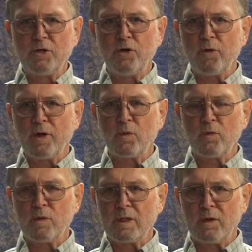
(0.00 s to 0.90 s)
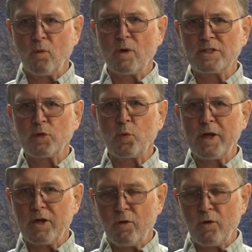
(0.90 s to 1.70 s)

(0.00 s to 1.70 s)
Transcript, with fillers: doing it once a week,